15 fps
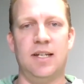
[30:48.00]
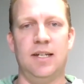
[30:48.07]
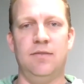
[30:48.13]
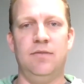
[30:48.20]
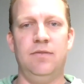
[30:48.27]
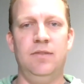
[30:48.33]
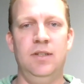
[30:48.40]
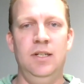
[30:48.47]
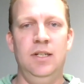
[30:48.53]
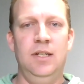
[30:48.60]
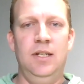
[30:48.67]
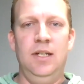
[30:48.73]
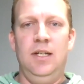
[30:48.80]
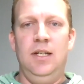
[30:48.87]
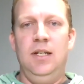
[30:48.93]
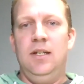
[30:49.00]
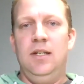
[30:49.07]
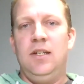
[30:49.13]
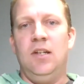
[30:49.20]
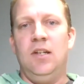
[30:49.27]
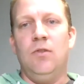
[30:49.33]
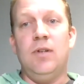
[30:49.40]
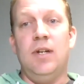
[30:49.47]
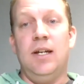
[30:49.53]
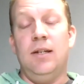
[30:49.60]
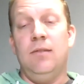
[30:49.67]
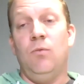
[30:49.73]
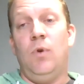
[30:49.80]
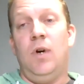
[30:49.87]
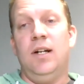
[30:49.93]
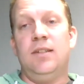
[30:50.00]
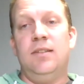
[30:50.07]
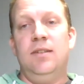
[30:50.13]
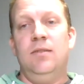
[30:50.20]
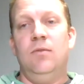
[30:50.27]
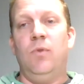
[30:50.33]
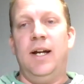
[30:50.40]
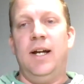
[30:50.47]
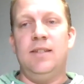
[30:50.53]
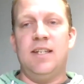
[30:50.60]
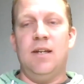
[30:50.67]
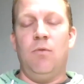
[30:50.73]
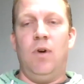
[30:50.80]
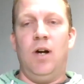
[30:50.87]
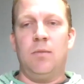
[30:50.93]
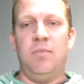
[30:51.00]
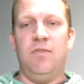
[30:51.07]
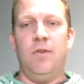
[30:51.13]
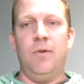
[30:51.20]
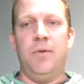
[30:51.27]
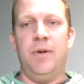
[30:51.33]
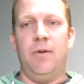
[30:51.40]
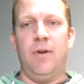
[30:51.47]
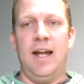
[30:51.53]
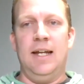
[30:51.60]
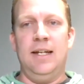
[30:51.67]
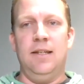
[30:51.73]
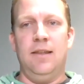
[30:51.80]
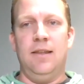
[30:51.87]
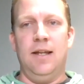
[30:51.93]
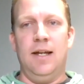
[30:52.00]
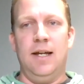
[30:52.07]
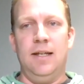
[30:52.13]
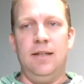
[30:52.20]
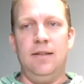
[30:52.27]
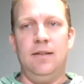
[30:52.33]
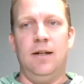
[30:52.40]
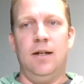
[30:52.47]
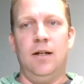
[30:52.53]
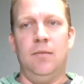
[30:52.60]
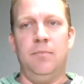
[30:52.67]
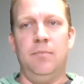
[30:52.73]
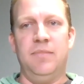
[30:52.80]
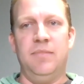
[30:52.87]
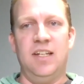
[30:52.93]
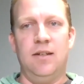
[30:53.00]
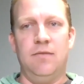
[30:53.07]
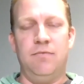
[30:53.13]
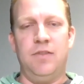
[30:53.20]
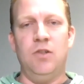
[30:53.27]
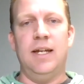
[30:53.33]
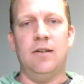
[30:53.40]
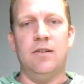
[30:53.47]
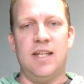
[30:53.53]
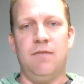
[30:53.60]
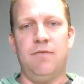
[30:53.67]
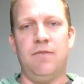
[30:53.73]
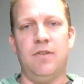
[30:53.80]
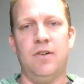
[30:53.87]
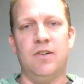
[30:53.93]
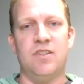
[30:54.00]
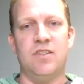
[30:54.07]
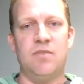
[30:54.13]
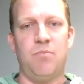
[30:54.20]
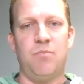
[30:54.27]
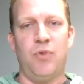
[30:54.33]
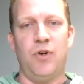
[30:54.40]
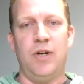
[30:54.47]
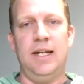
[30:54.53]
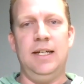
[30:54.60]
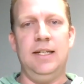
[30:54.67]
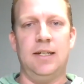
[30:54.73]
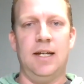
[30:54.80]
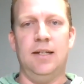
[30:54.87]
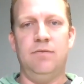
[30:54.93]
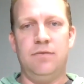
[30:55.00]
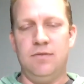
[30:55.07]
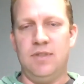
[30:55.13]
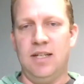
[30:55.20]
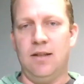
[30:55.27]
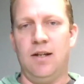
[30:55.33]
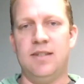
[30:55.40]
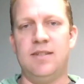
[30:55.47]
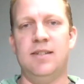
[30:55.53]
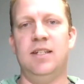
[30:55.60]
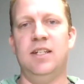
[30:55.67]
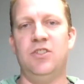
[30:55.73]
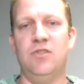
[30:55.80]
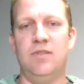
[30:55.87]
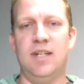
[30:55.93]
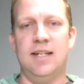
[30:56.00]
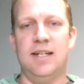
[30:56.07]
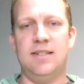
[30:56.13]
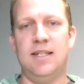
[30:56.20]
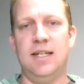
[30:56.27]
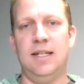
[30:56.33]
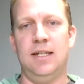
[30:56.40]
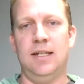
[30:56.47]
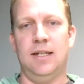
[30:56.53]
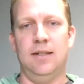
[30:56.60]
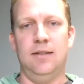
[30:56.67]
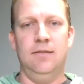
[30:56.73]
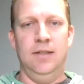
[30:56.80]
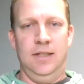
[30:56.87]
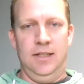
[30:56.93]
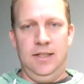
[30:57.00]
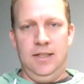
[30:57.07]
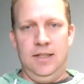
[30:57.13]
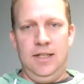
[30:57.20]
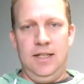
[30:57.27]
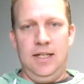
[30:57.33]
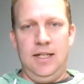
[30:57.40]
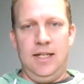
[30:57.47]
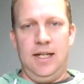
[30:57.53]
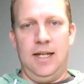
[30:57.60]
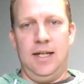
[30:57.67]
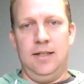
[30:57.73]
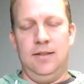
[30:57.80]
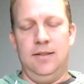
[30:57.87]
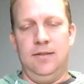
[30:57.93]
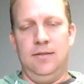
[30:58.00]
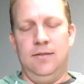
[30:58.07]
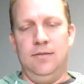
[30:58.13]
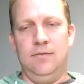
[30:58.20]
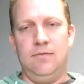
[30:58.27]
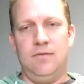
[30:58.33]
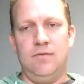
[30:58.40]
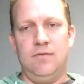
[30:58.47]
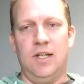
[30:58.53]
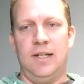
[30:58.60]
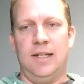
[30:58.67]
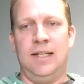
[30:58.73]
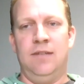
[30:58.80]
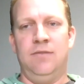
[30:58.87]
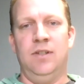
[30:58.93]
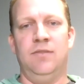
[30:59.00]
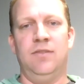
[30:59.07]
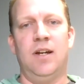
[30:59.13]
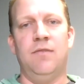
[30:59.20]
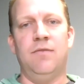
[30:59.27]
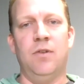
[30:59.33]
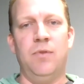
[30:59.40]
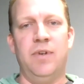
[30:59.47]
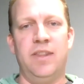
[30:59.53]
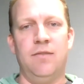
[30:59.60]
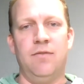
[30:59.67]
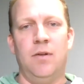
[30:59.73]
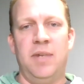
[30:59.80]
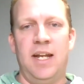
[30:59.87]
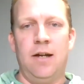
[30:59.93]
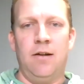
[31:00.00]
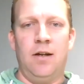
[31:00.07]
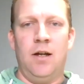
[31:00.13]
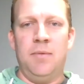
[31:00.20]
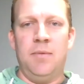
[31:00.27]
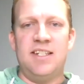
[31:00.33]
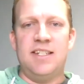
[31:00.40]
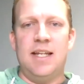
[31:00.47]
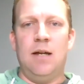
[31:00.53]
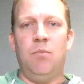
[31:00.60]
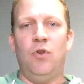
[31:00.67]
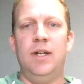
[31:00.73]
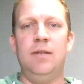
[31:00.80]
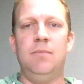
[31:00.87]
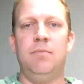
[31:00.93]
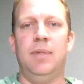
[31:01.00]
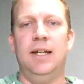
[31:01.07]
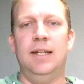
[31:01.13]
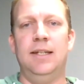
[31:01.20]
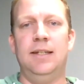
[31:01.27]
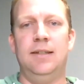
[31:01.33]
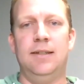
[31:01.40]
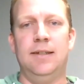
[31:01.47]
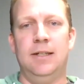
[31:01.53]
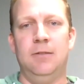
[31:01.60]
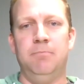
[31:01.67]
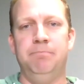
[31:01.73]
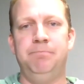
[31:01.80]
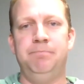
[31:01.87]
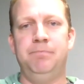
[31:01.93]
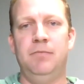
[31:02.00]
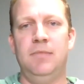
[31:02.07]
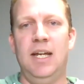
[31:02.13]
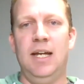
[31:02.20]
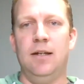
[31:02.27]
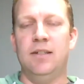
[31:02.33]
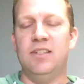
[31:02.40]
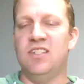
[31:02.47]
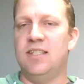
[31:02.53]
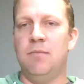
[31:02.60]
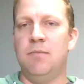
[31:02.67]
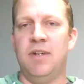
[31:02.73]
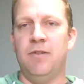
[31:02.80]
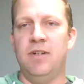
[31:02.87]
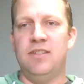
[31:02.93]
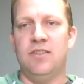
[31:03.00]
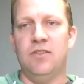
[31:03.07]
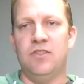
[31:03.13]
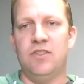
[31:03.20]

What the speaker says: just kind of walked before we ran, and that did a few acres that first spring, and kind of did lots of tissue testing and got a level of comfort with it from an agronomic standpoint. But just did my